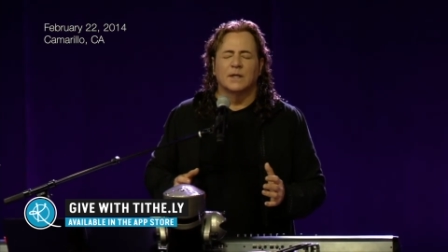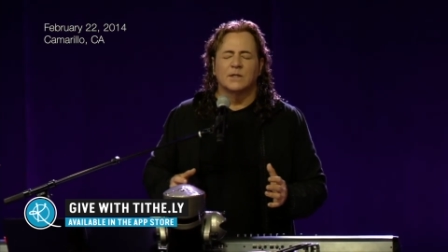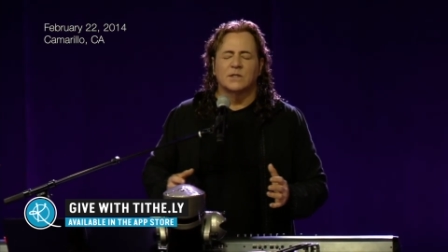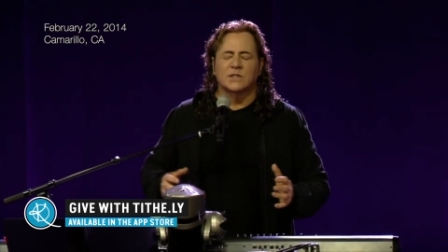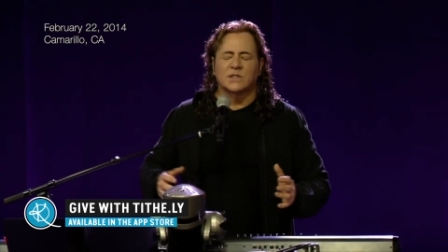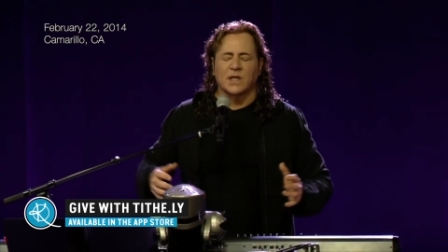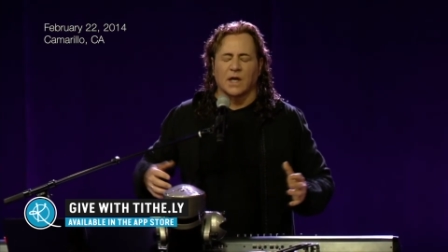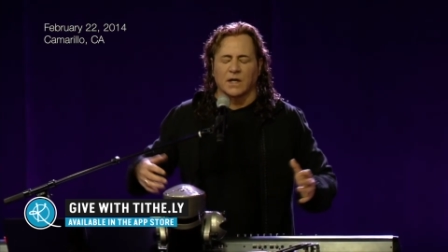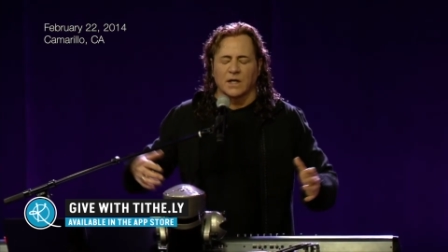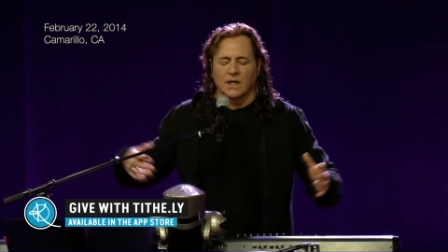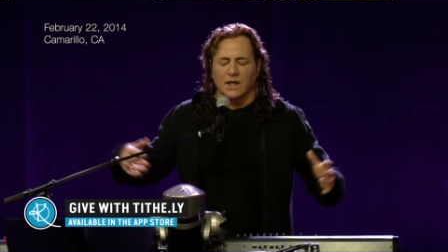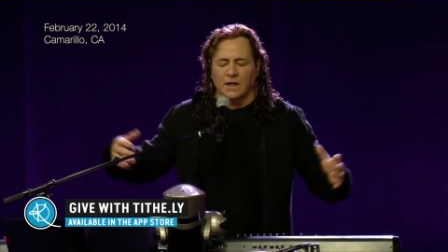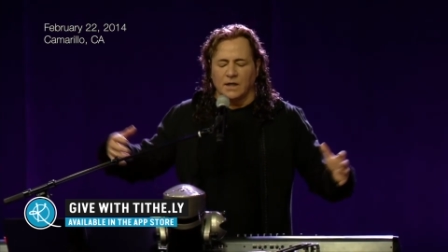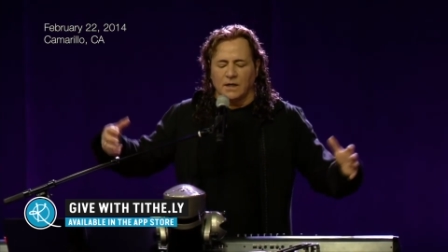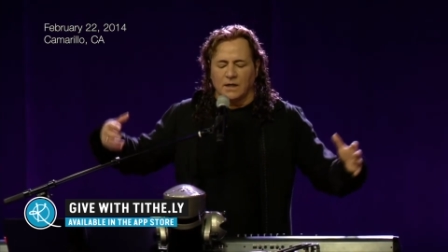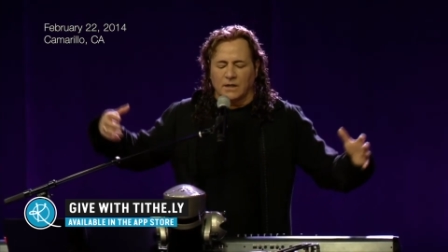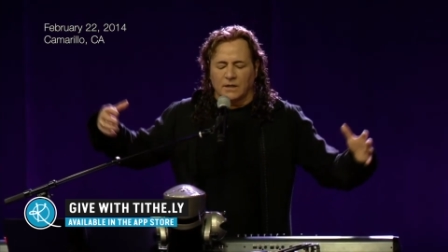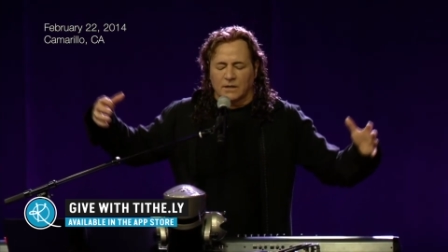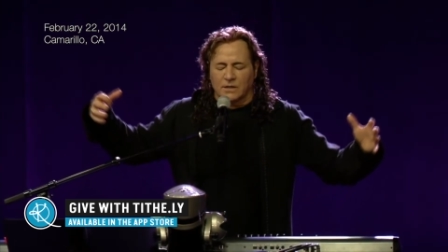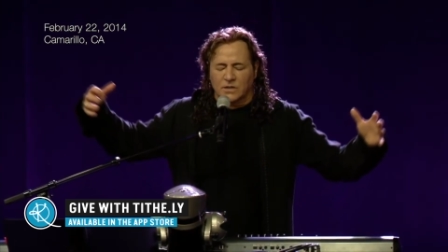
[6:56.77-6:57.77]
Suddenly
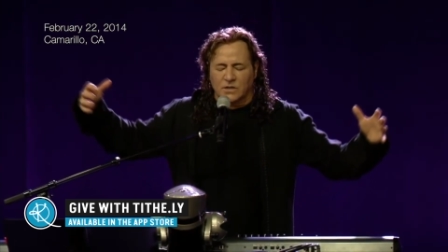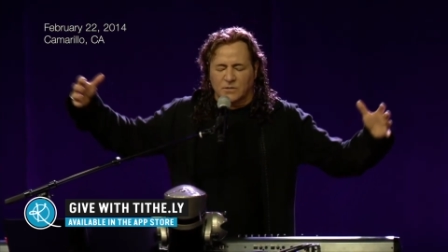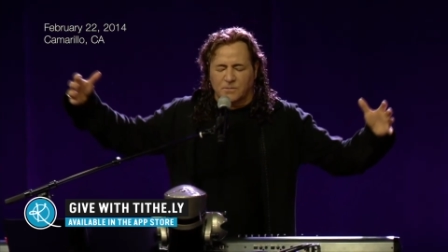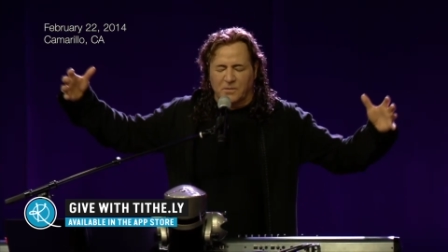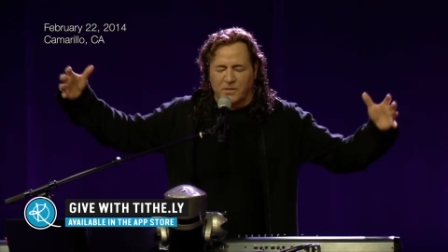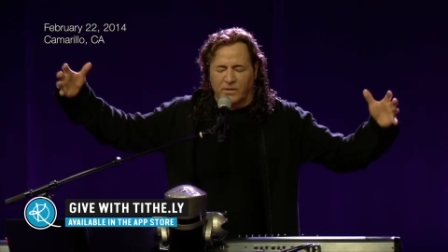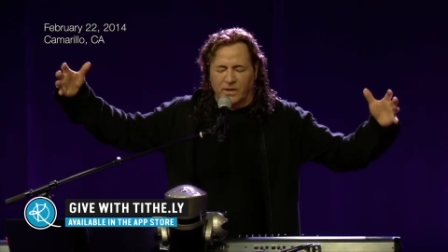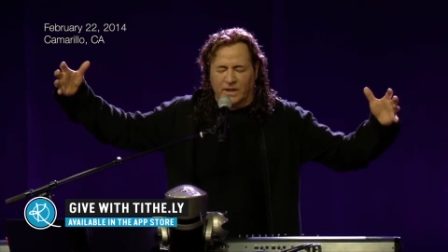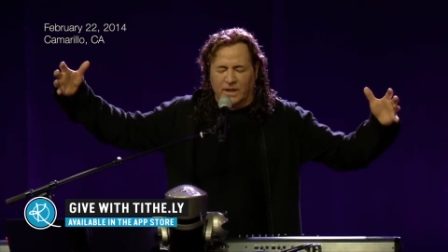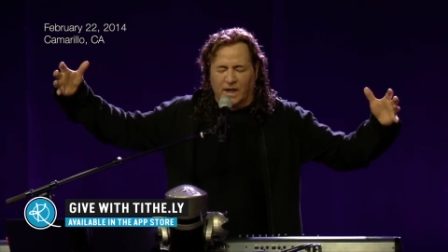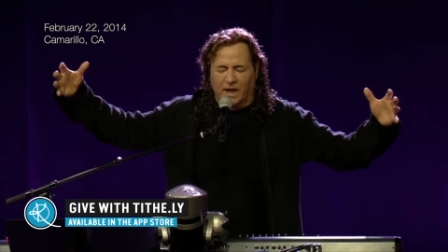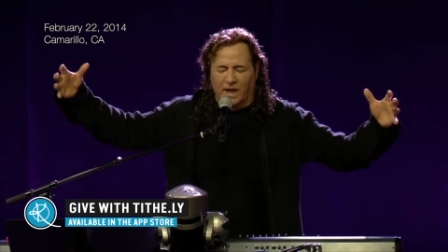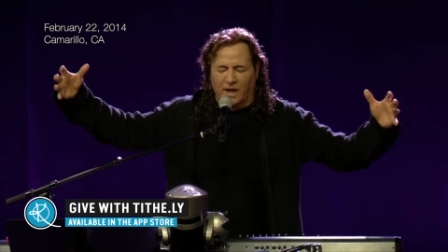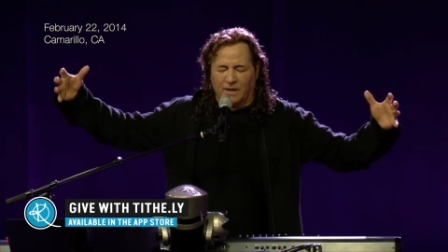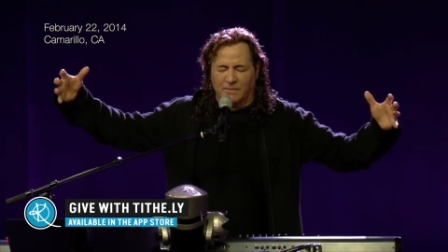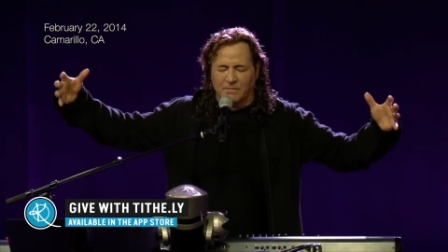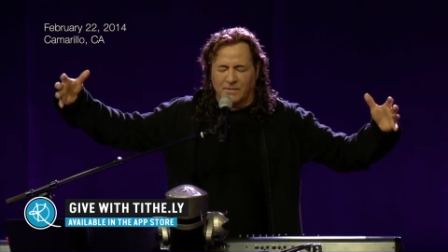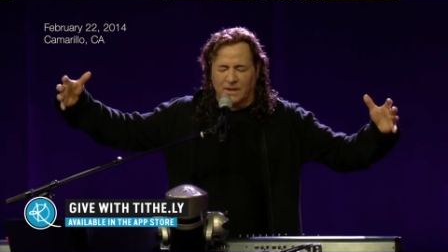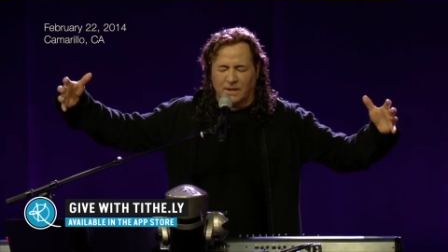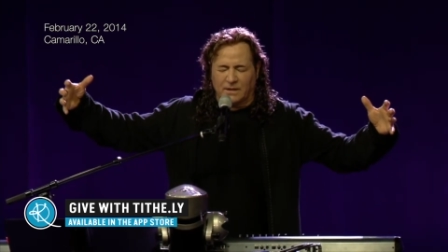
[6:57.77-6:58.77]
the Spirit
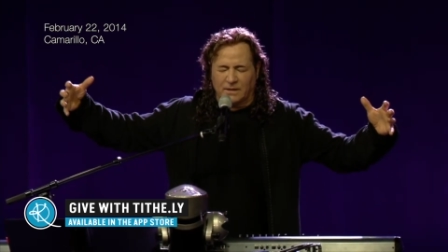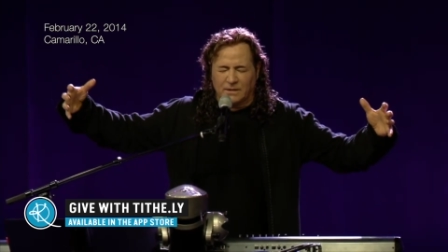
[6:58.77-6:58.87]
came